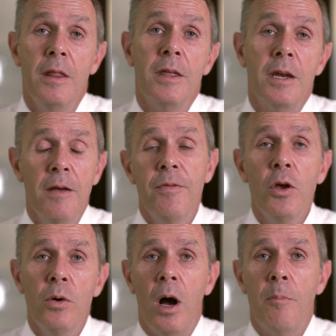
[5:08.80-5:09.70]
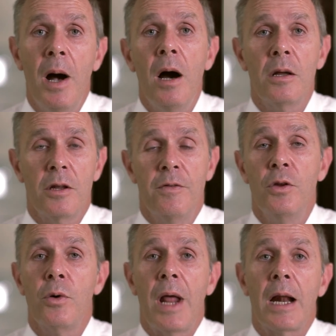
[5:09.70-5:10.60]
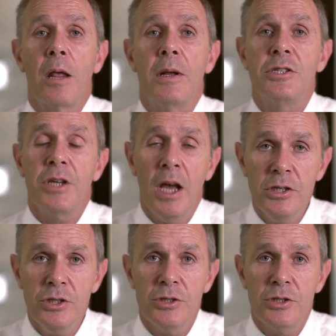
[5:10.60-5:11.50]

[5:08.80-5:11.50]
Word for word: that if you are part of a Nord Anglia education